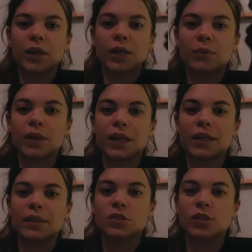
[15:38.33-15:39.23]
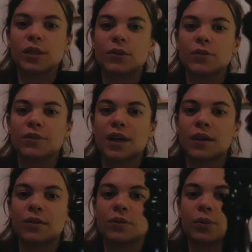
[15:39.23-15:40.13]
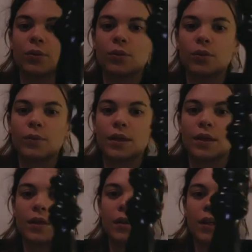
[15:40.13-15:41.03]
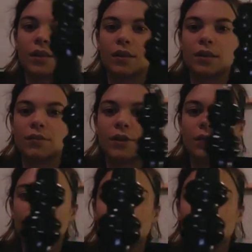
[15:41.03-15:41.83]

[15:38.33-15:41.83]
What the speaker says: And we let it trickle down all the way, and even if the